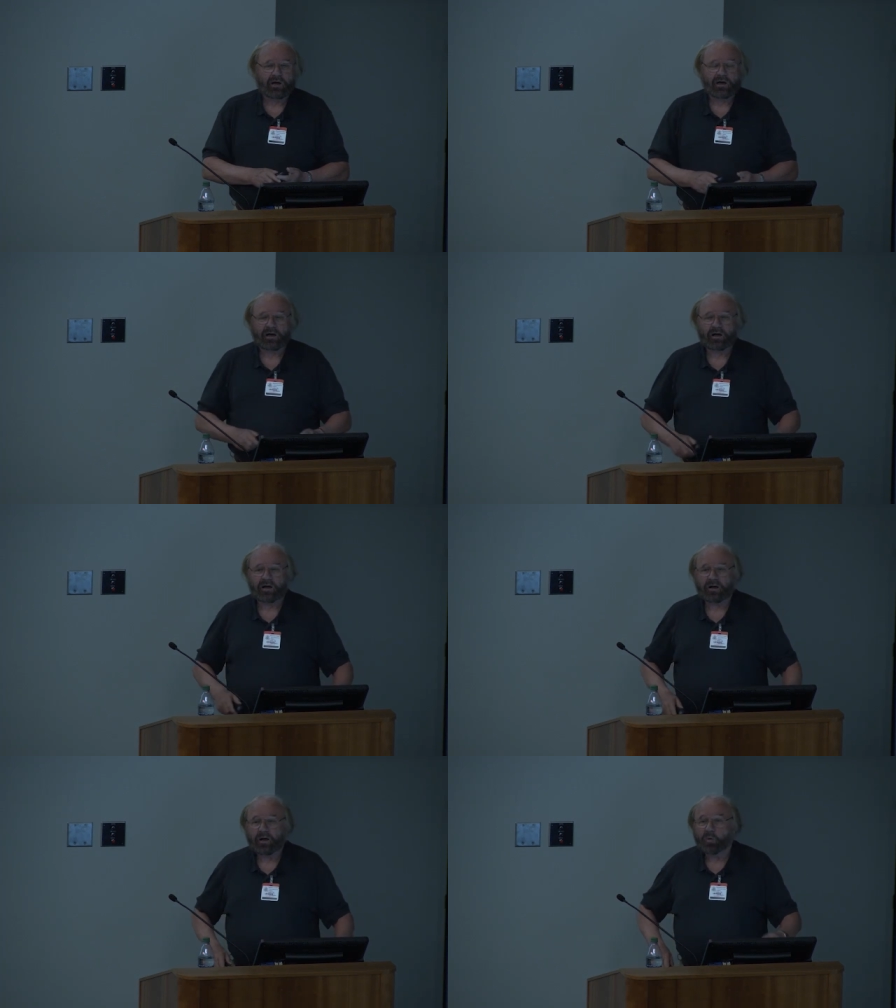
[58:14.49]

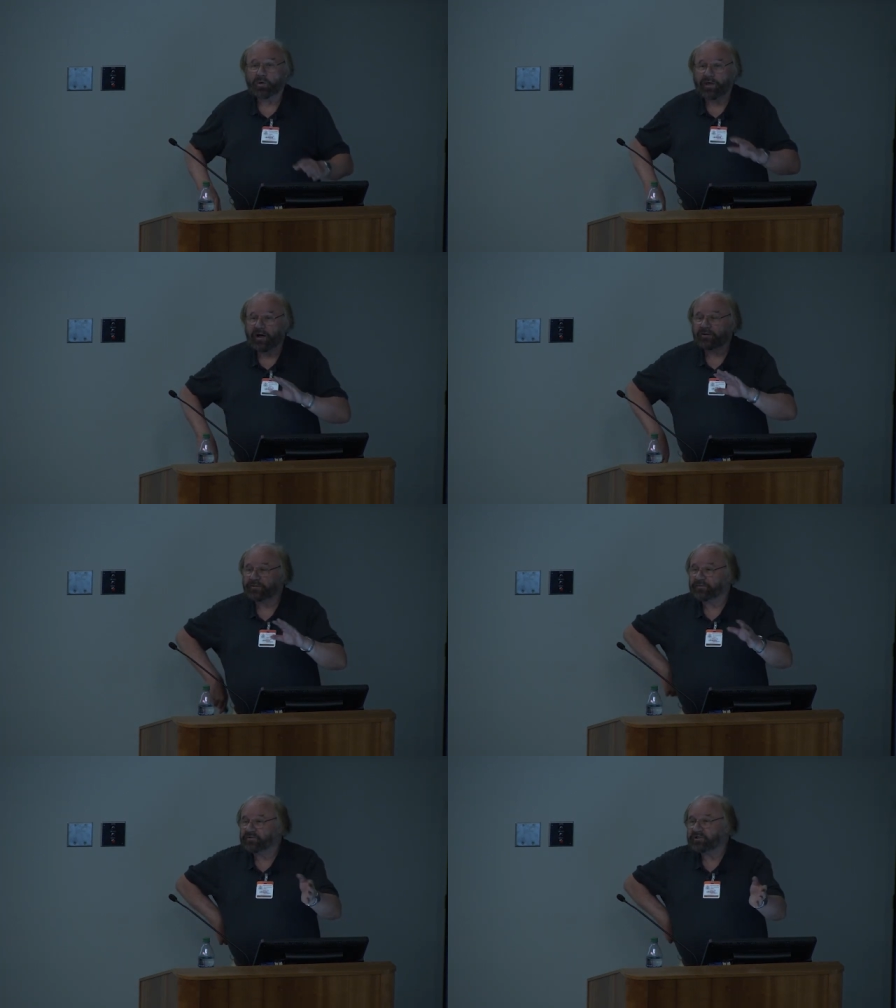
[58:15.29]
uh,
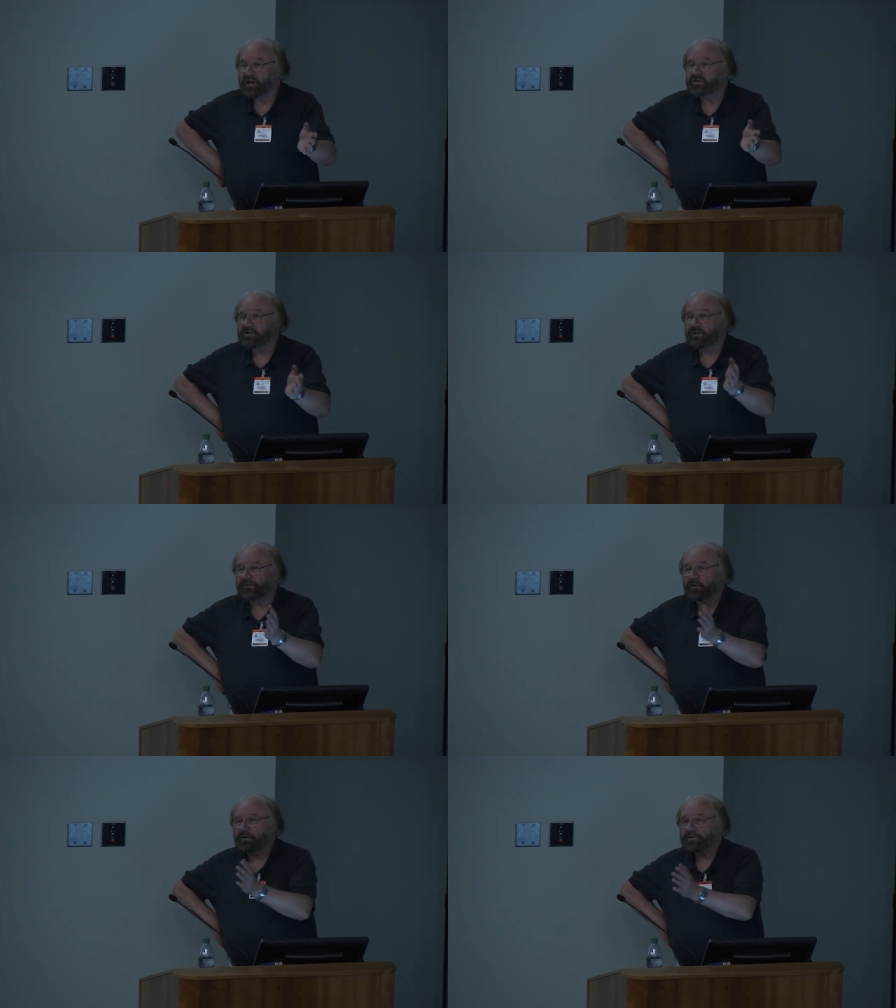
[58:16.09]
without changing the
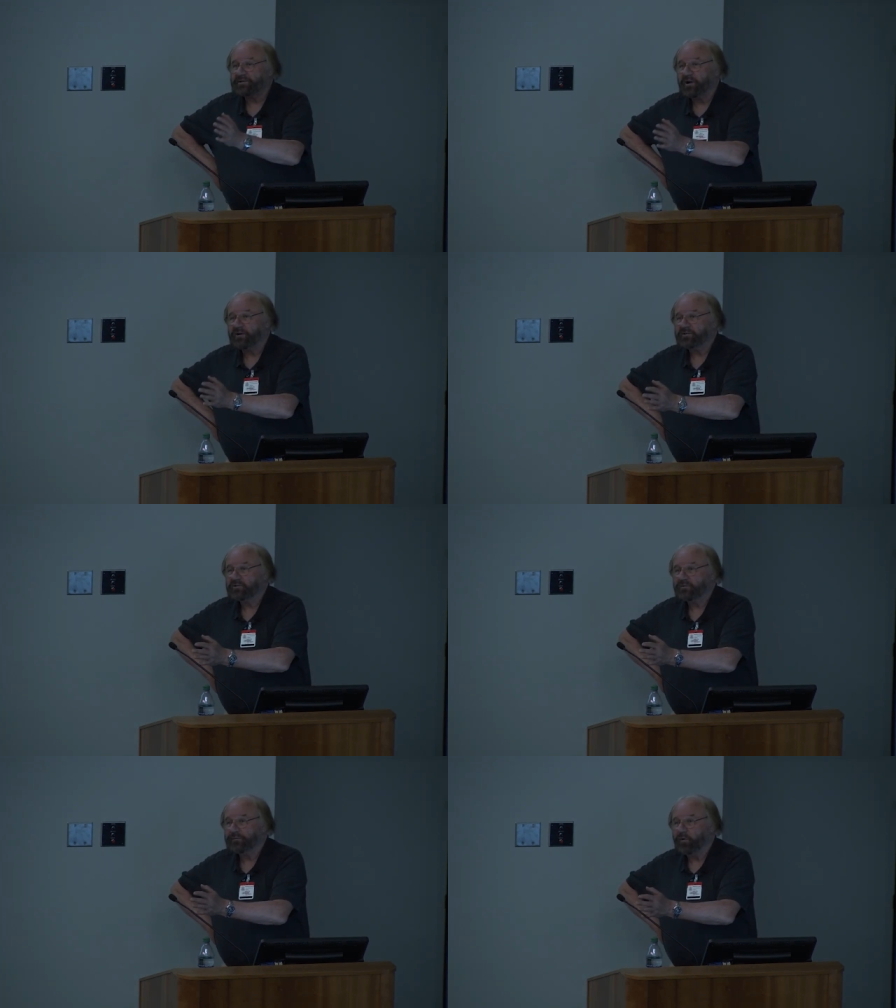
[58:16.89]
focus
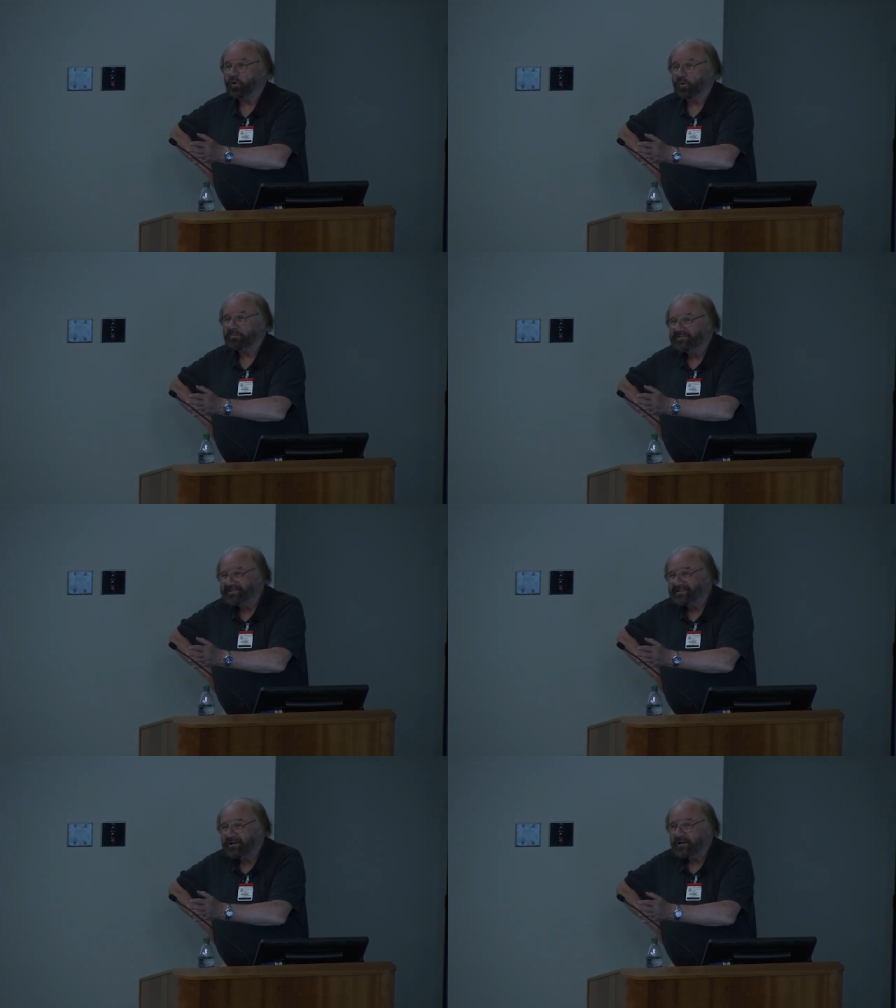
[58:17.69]
onto
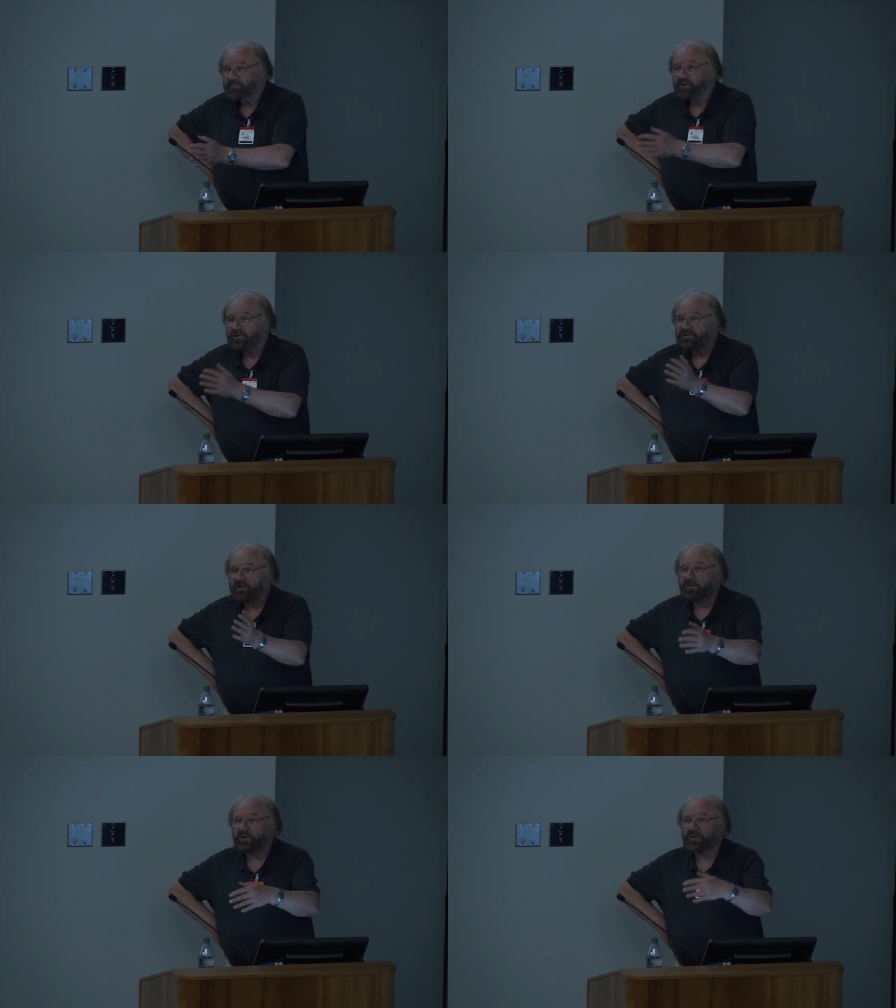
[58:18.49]
forms, but
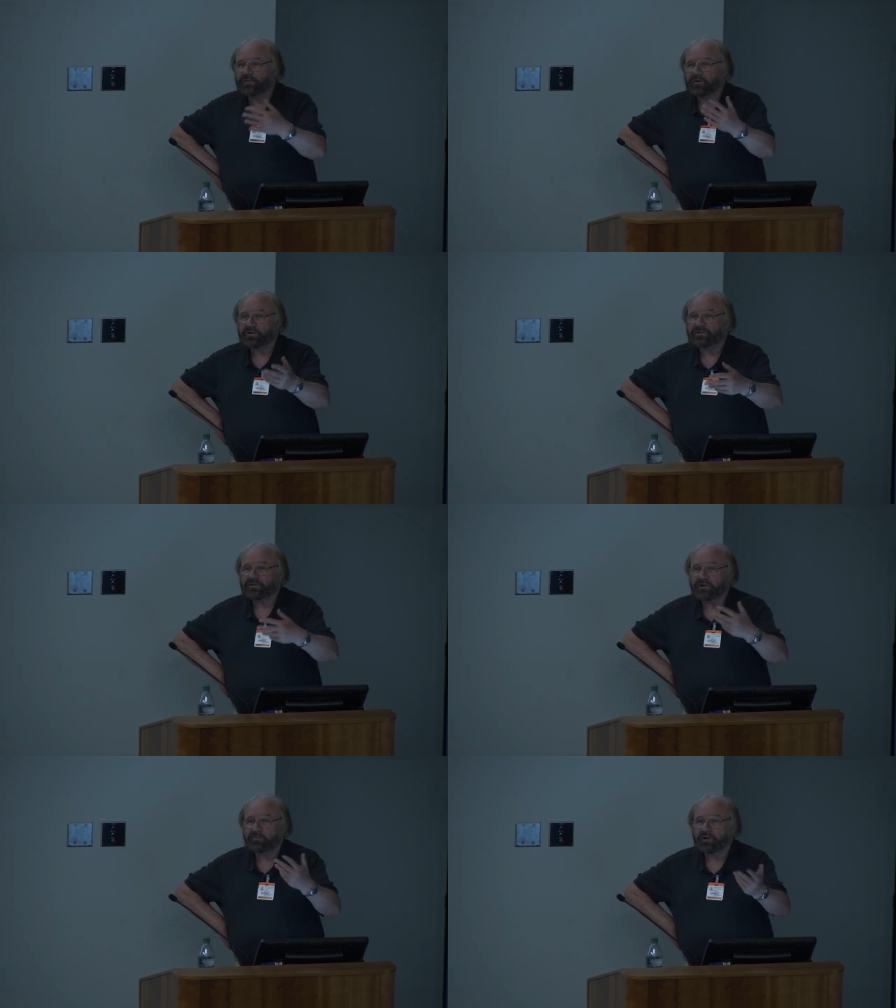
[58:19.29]
continuing the focus
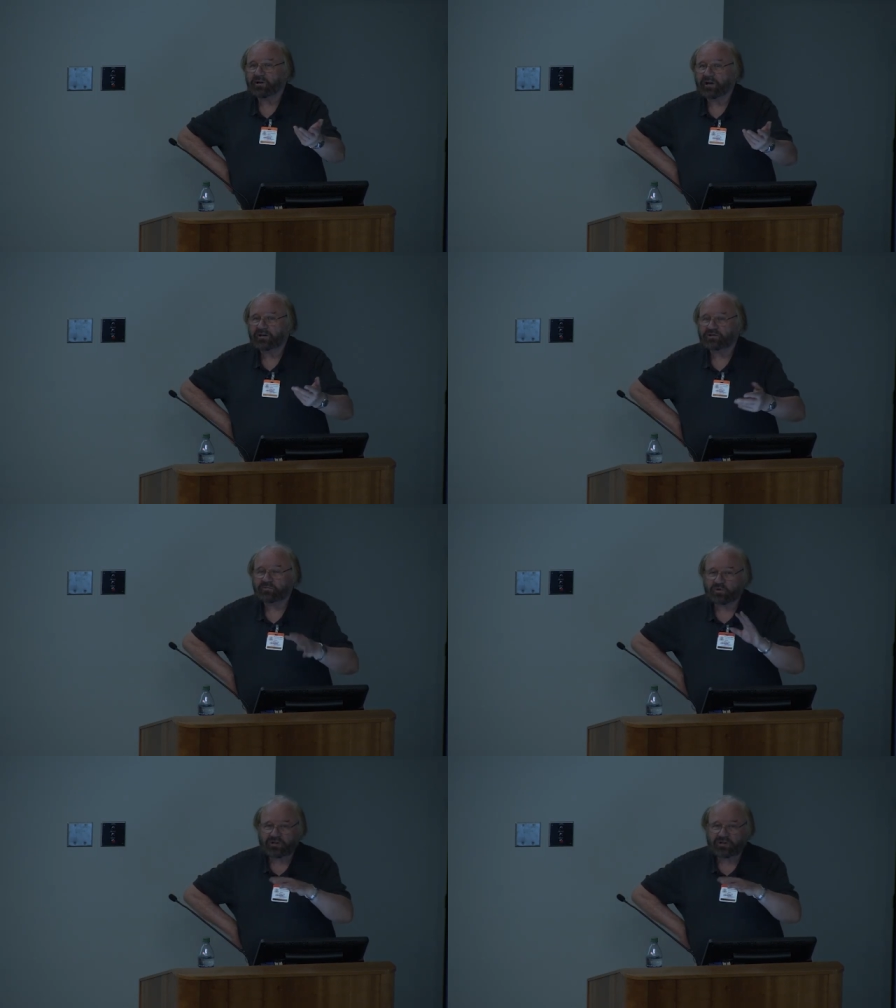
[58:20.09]
on communication.